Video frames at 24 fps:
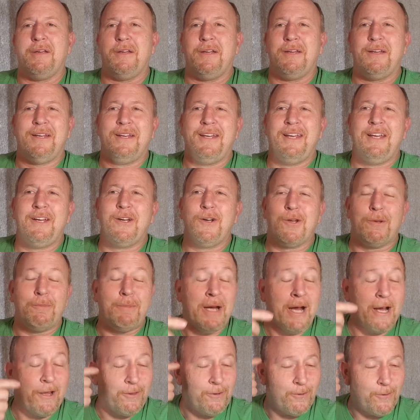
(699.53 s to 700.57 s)
he goes
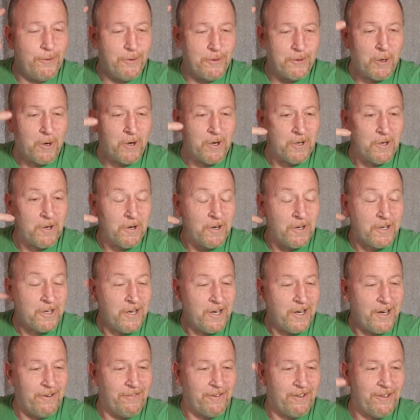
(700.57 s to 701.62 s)
back through his
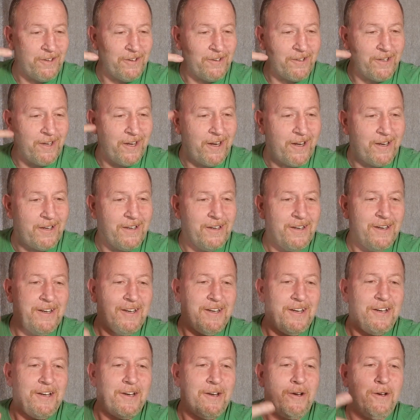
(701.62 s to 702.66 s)
archives in his head,
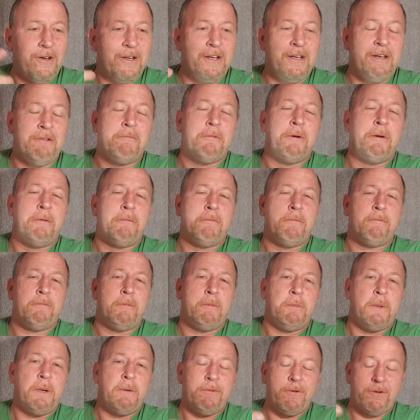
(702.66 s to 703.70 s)
and he
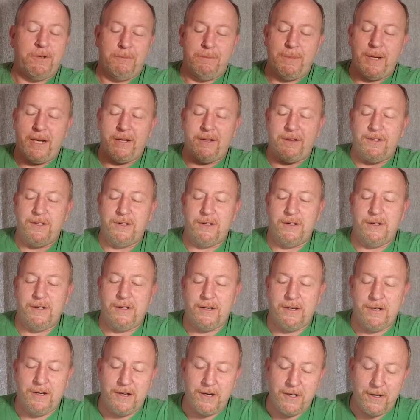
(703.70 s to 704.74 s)
remembers about
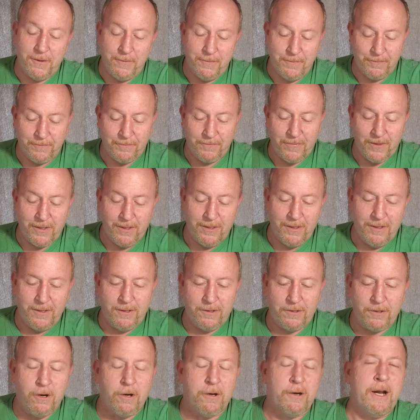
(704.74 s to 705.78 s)
the
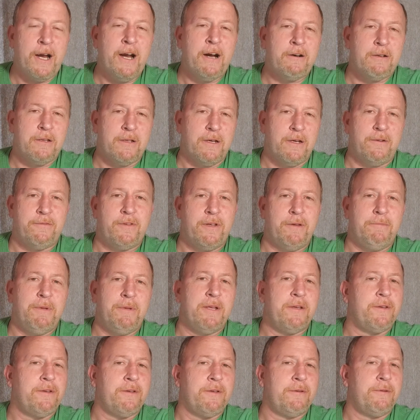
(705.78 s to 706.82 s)
called airlift. I mean,
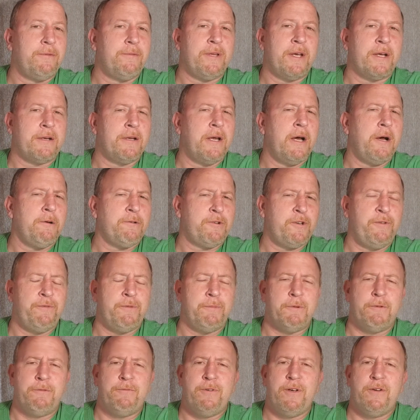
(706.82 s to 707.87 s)
this is technology from
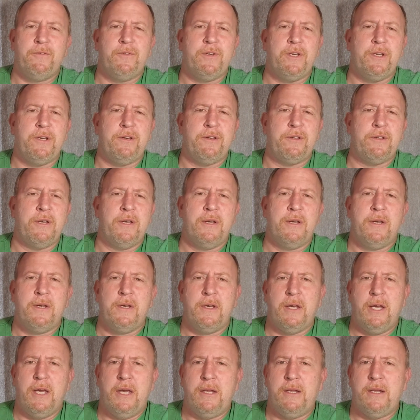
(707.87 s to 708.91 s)
the 50s,
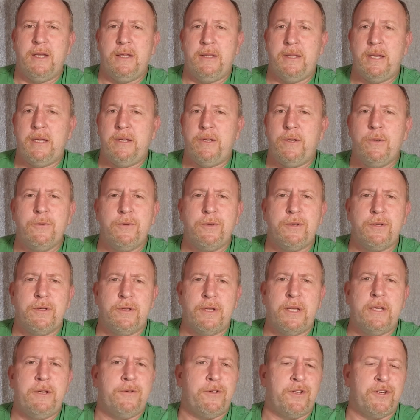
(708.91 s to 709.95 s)
and they used
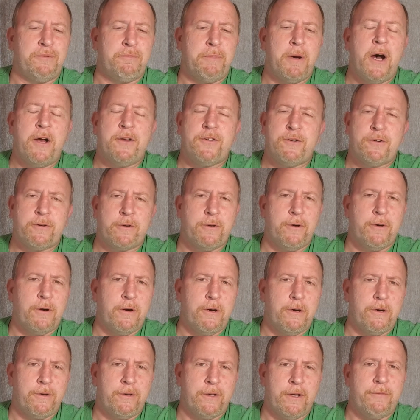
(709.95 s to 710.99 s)
to sponsor
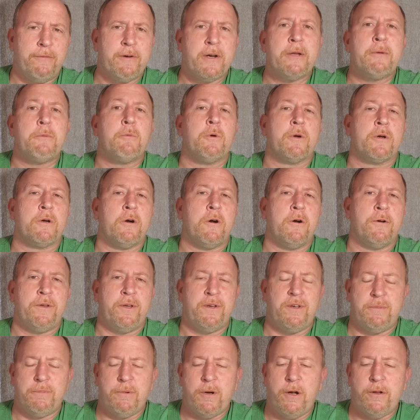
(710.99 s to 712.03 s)
cars. I forget what cars they
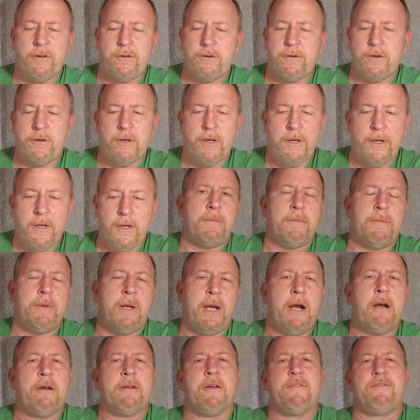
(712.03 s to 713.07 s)
sponsored.
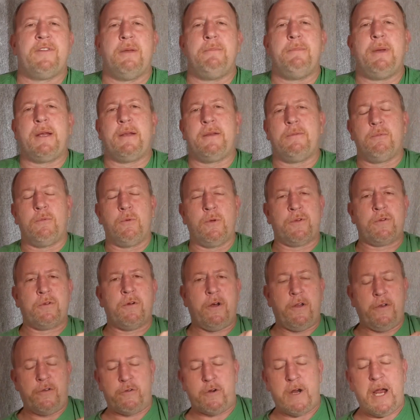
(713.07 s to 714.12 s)
Airlift, they make what's
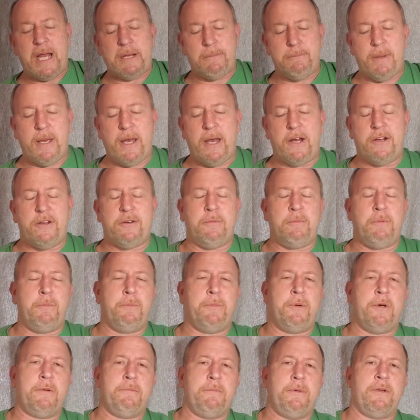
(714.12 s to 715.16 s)
called drag bags. You
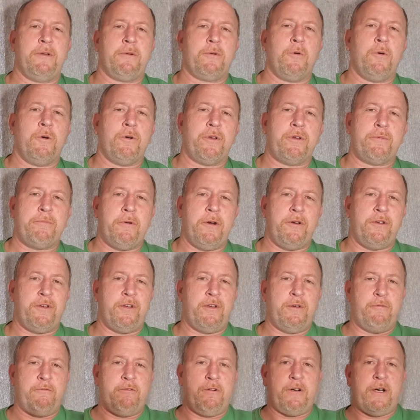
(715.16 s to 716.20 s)
put them in the coil springs
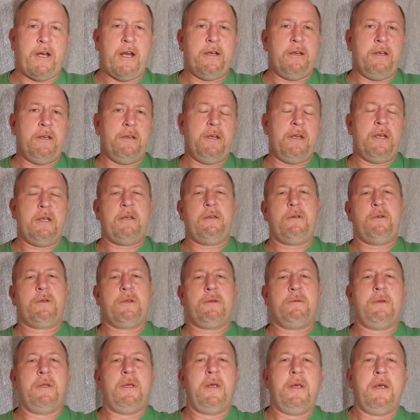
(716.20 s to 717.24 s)
on the rear end, and you
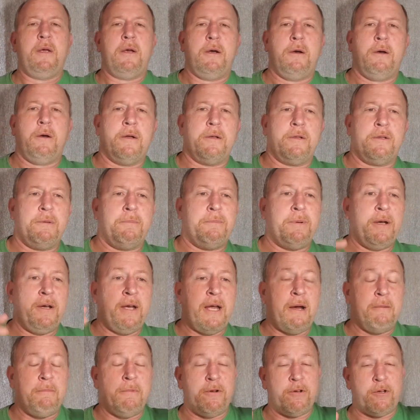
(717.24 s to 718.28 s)
can, depending on
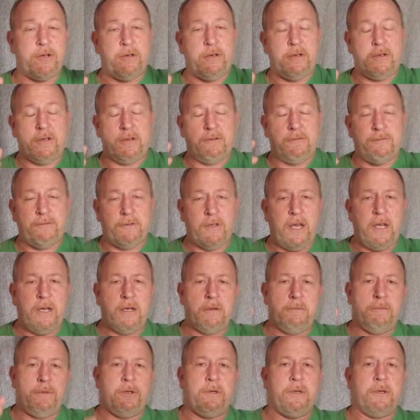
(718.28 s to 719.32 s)
how much you inflate
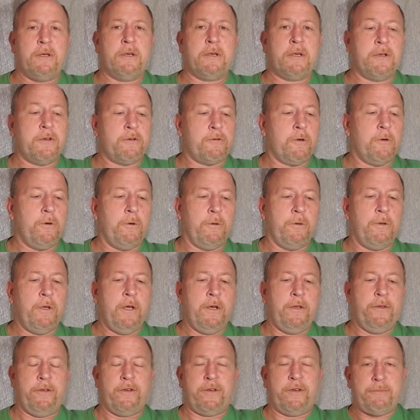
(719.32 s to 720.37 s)
them, you can control
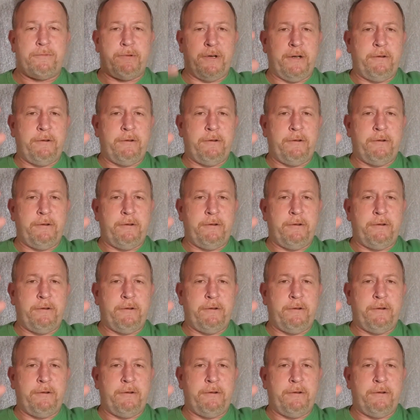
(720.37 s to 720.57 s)
the spring